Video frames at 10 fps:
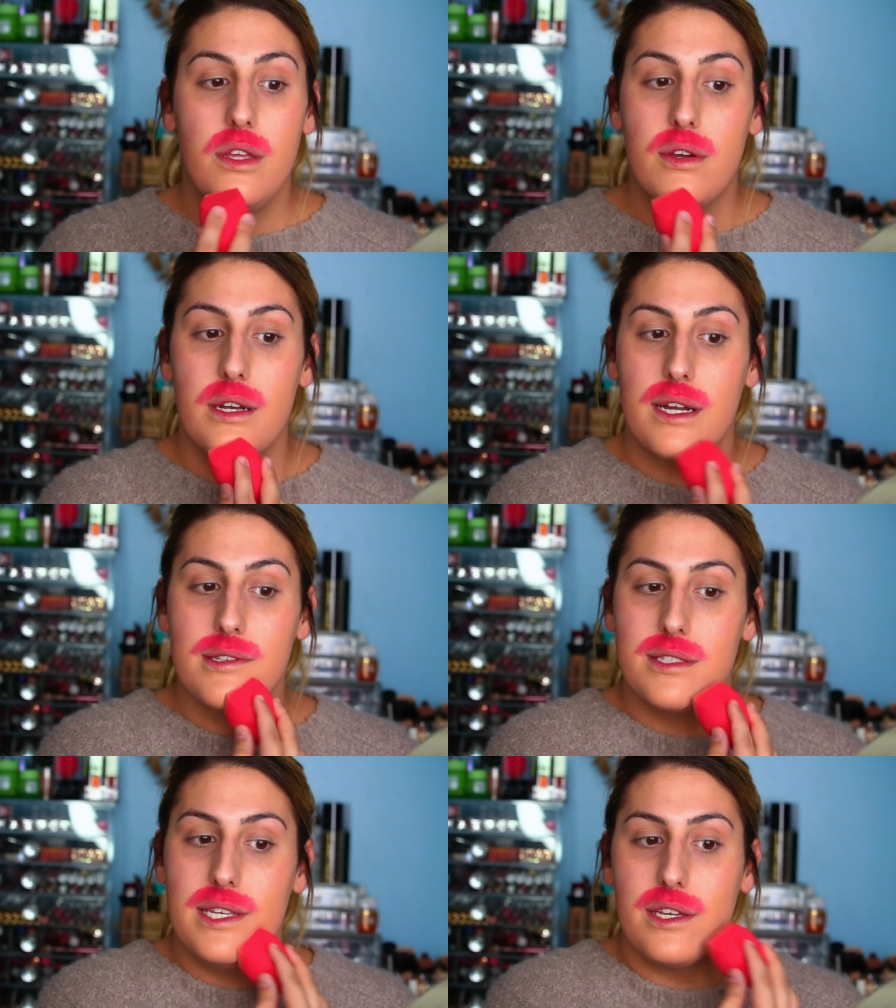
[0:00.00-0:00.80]
You
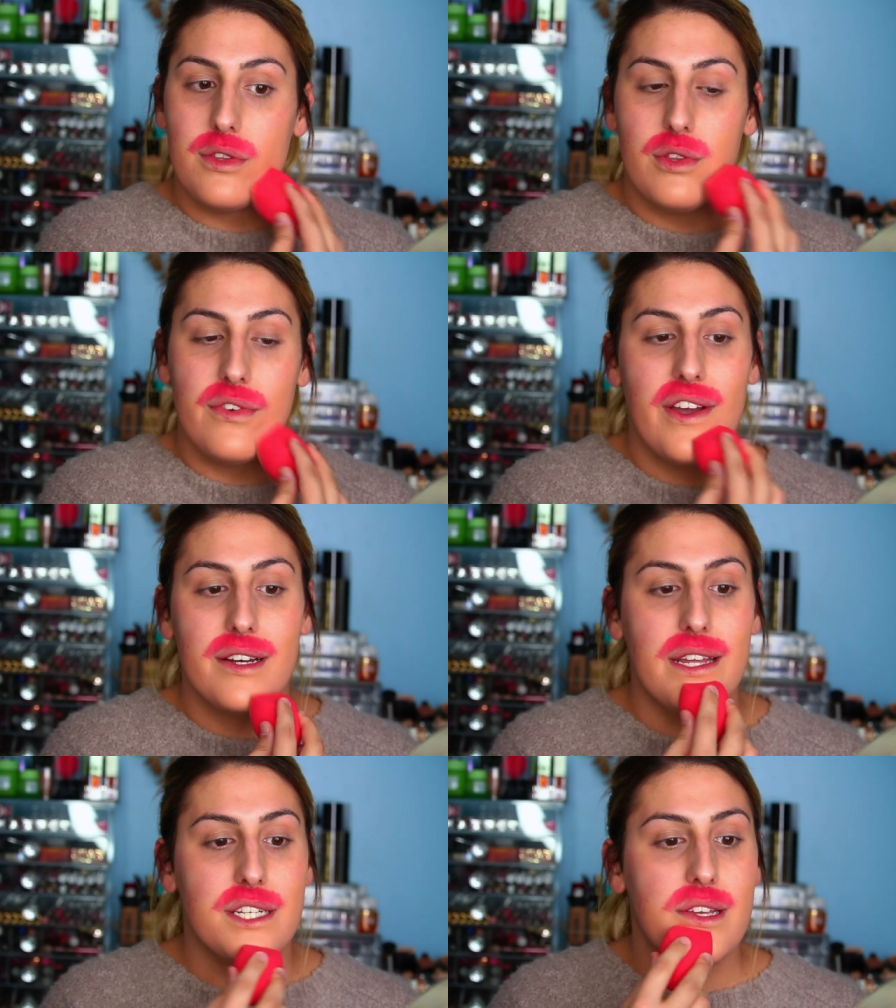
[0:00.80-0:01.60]
cannot see it through the
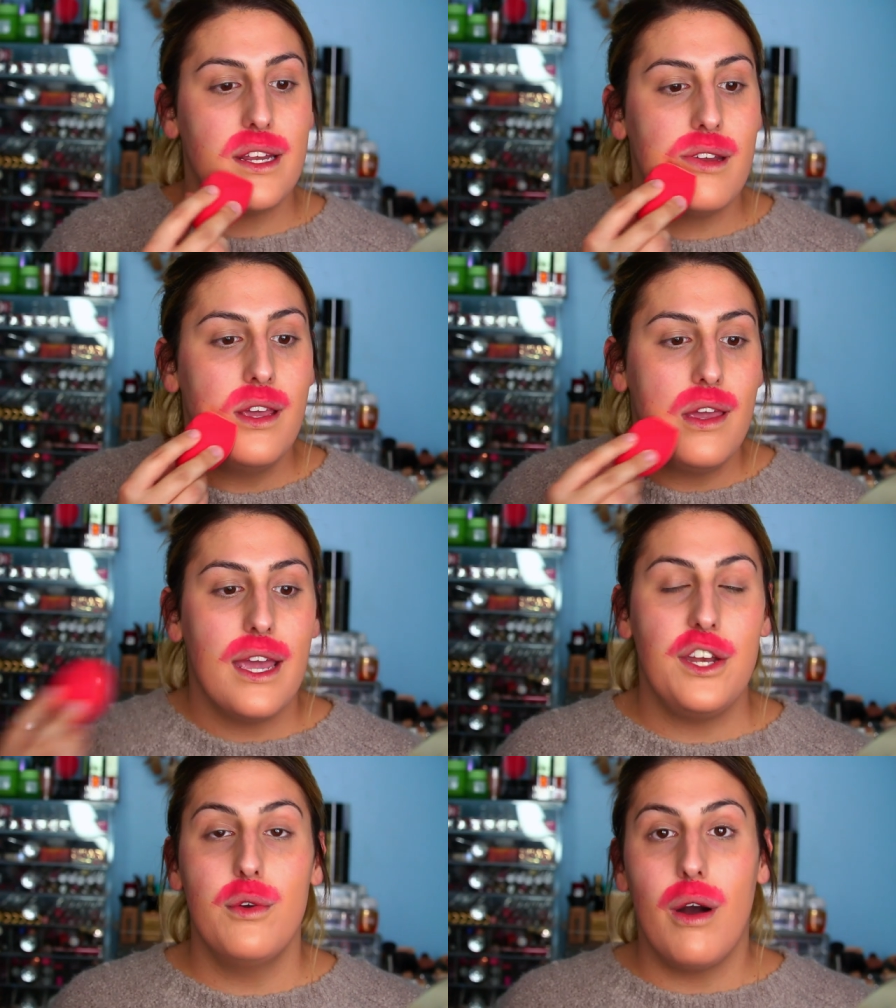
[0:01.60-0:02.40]
foundation,
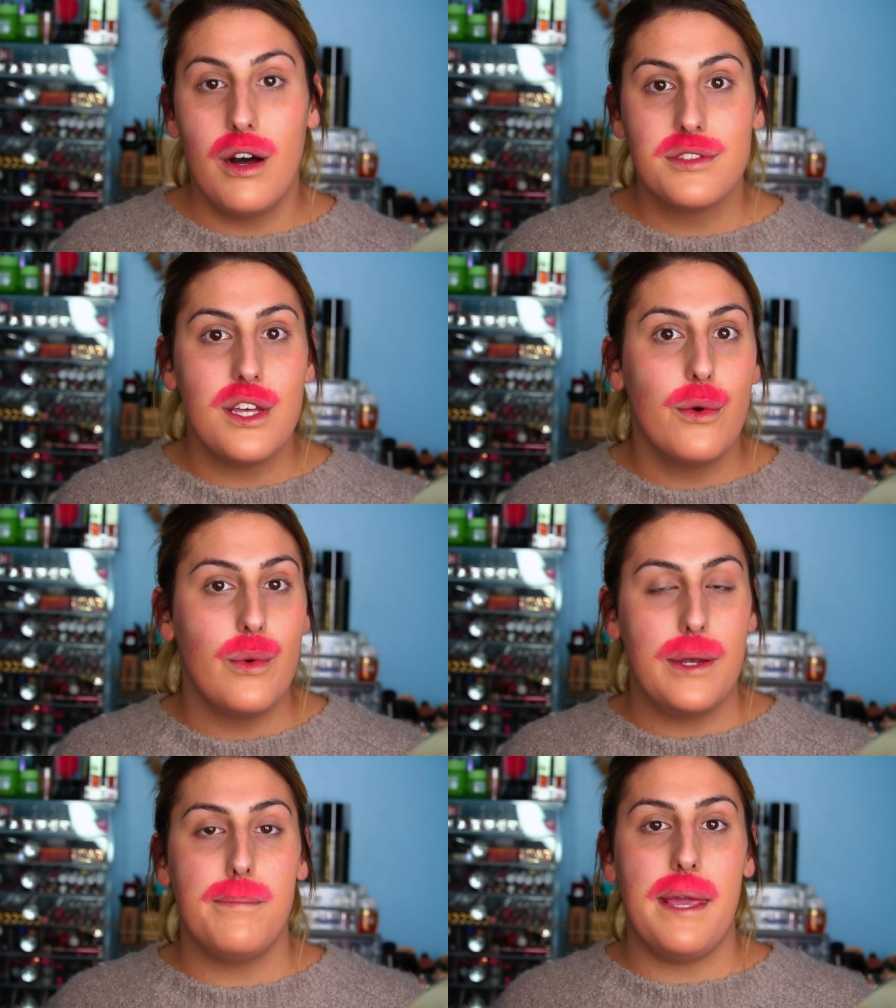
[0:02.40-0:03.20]
and you also
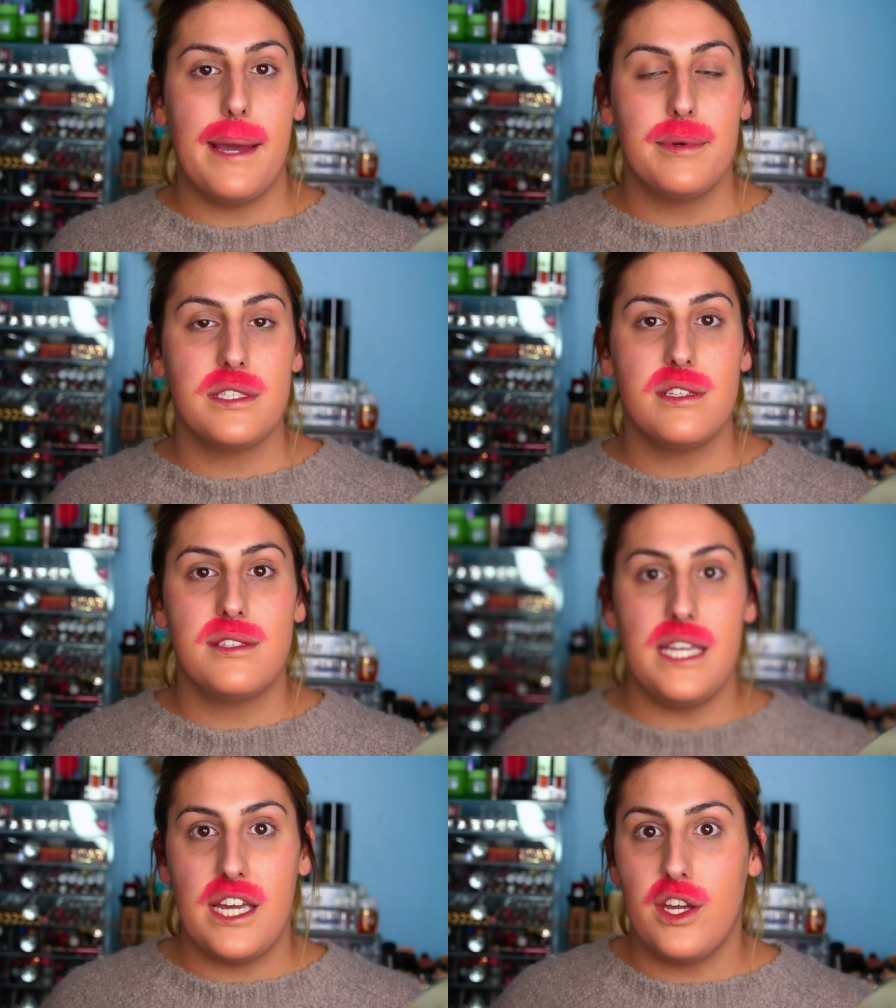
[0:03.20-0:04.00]
wouldn't be able to
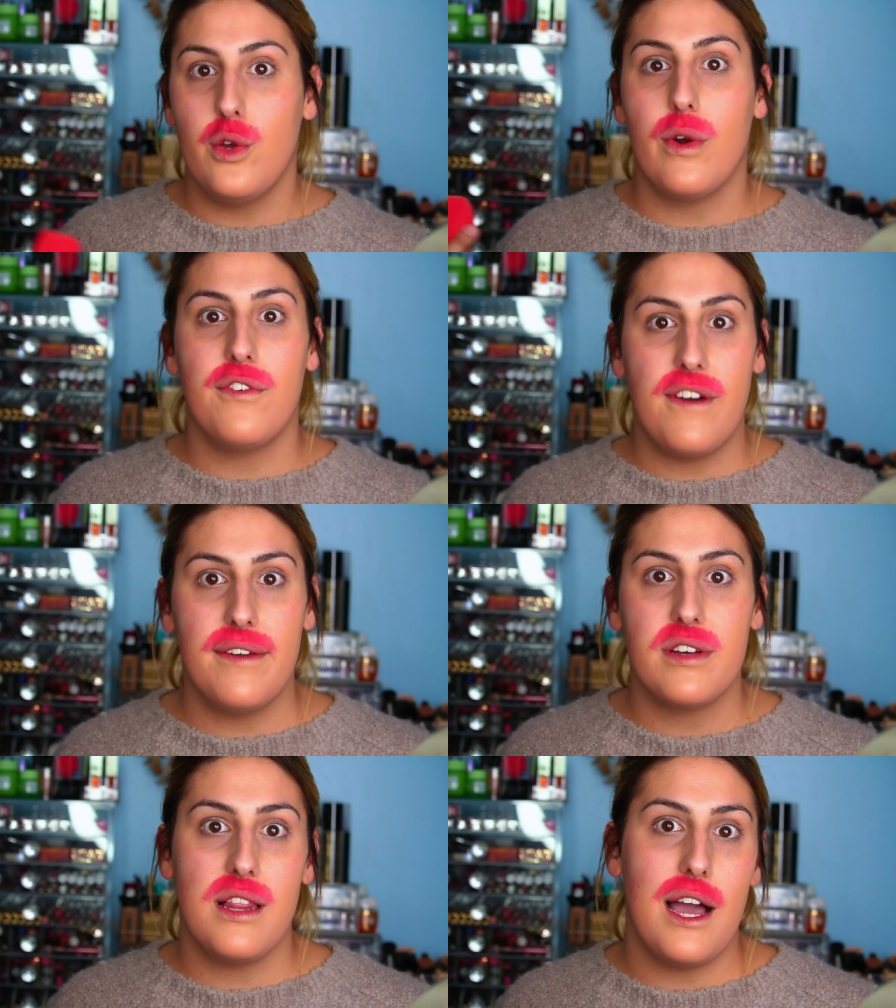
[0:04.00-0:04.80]
see your
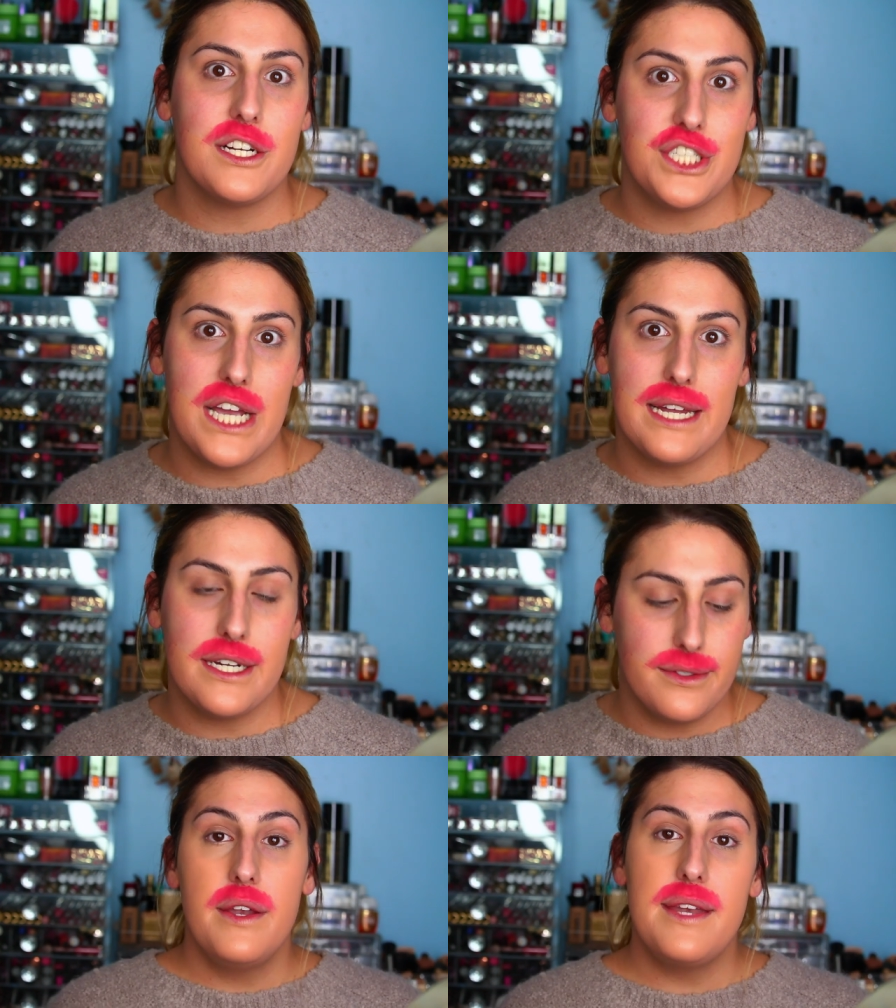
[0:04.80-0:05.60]
five o'clock
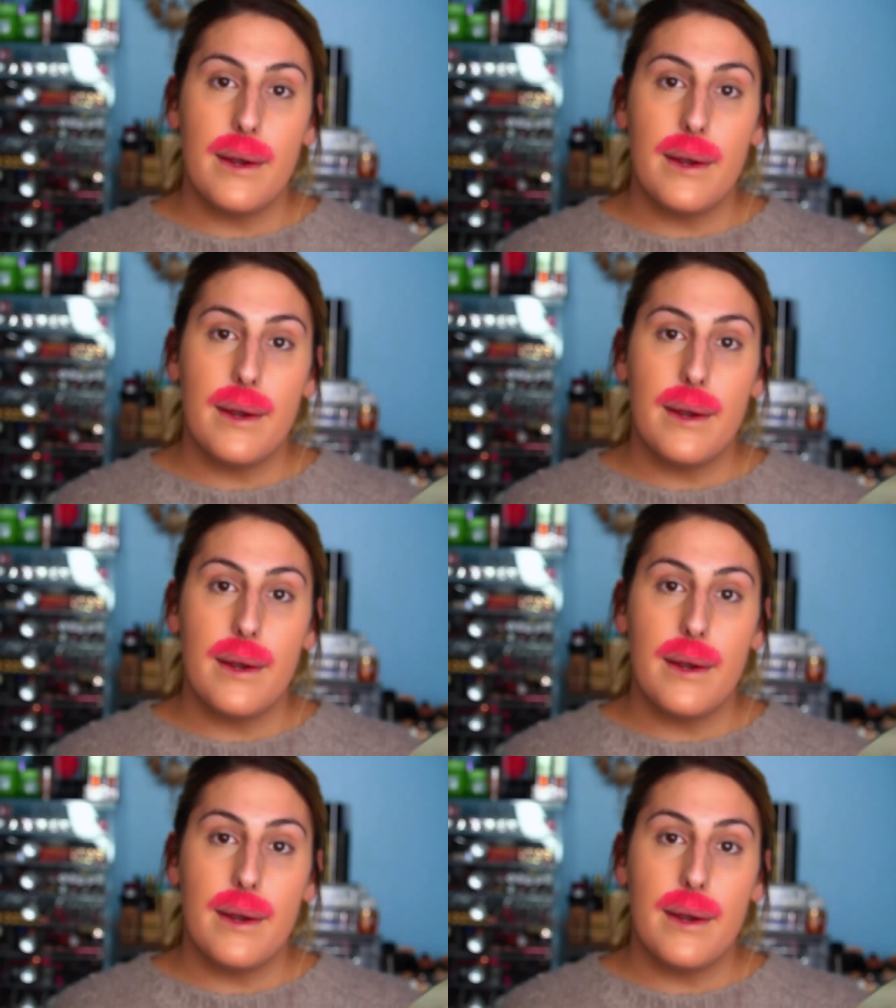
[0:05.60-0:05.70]
shadow.